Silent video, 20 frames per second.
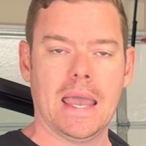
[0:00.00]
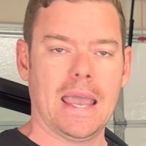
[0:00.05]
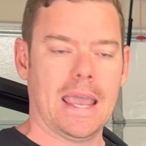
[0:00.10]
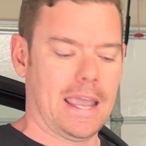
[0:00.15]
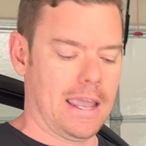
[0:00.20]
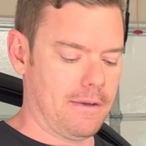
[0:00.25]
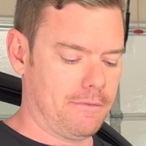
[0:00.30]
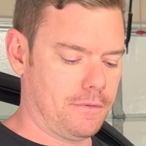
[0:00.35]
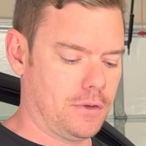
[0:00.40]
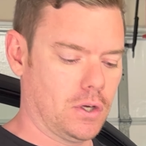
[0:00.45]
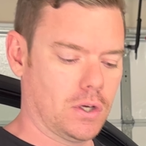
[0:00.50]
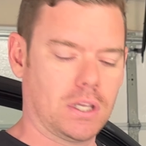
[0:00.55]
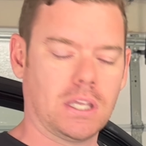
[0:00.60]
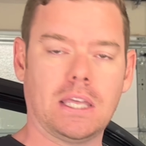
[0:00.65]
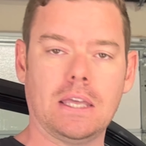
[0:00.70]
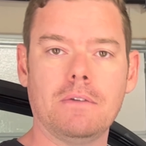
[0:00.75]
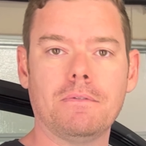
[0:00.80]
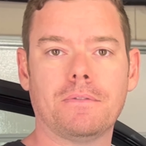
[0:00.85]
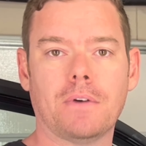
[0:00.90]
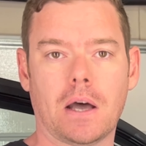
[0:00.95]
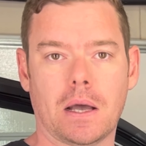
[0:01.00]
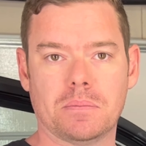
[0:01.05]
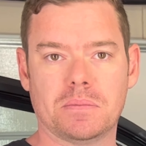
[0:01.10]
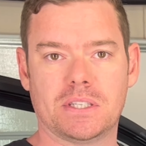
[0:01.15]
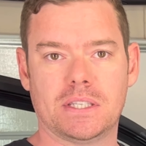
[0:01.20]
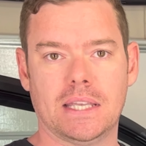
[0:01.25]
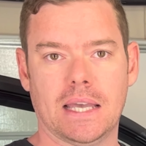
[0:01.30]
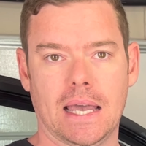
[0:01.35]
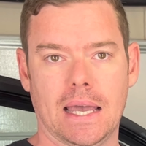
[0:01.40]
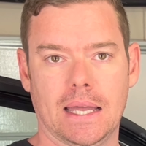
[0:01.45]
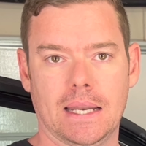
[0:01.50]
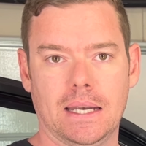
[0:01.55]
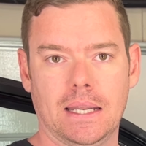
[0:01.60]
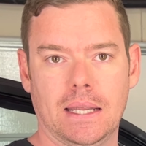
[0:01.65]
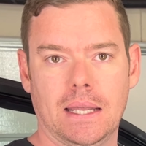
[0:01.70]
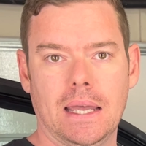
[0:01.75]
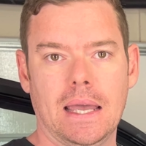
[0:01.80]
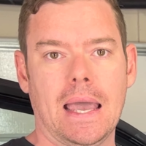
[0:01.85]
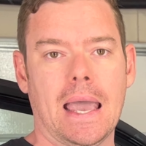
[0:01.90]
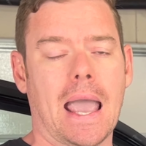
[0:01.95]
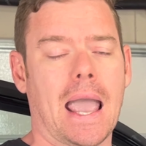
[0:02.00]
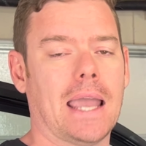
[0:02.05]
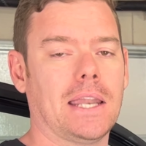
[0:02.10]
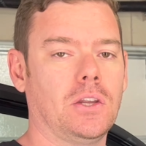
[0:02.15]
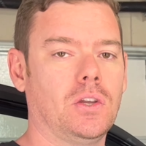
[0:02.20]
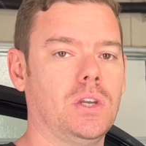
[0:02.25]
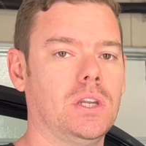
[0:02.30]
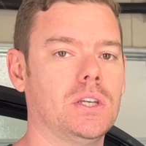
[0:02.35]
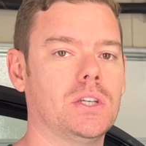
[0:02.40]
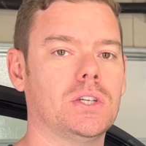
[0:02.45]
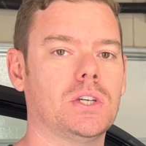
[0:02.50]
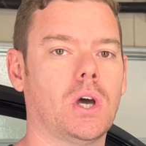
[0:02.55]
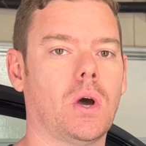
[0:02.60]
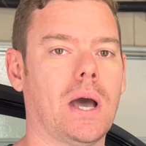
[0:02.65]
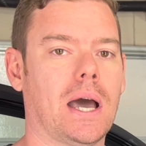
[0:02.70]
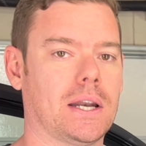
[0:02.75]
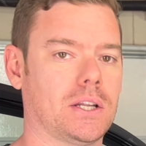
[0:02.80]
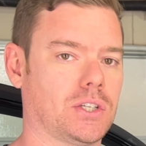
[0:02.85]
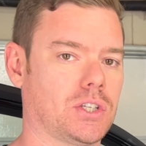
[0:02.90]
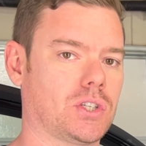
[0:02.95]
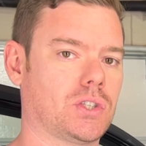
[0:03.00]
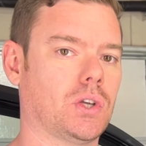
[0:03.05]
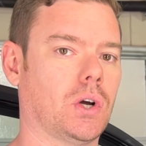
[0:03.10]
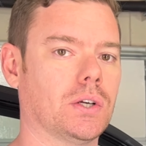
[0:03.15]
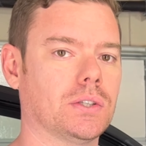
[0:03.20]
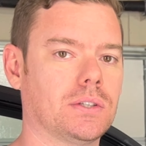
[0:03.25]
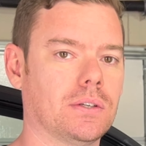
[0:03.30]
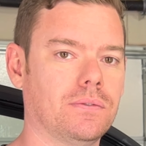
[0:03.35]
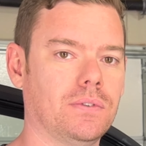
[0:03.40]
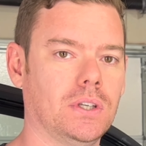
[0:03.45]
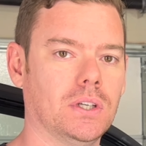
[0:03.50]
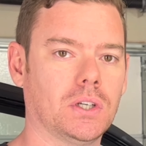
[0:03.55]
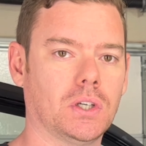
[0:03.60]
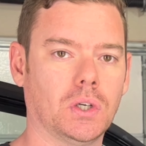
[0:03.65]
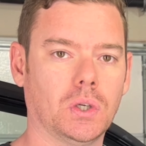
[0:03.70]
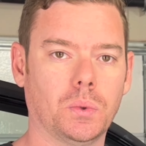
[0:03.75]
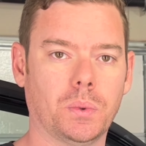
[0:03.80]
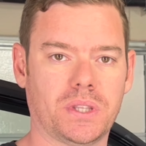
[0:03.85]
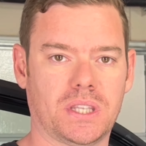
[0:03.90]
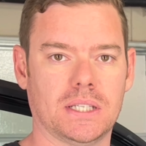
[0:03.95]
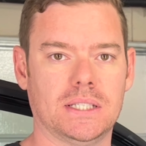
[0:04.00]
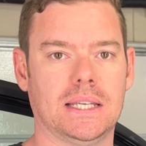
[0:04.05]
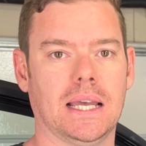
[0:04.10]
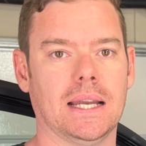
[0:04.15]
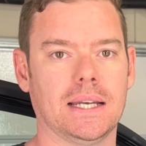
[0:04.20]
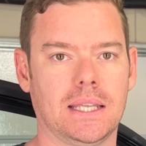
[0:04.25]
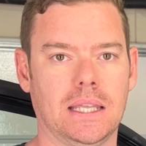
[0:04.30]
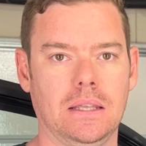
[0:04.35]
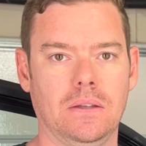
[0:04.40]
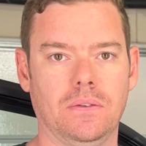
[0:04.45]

If your key fob's dead and you need to know how to start the vehicle with a dead key